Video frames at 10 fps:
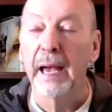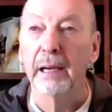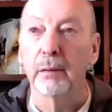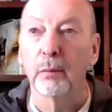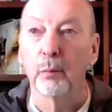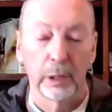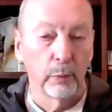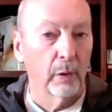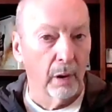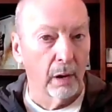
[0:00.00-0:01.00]
that
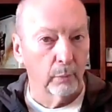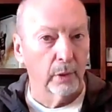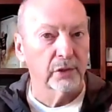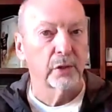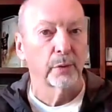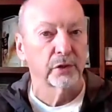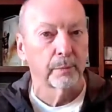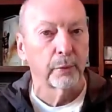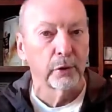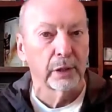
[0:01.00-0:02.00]
we were on
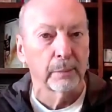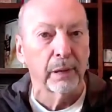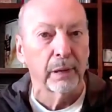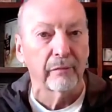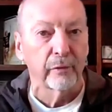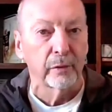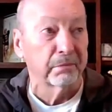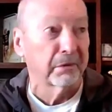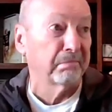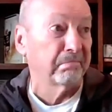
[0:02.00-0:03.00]
what's known as a burning
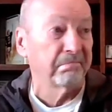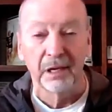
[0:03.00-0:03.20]
platform.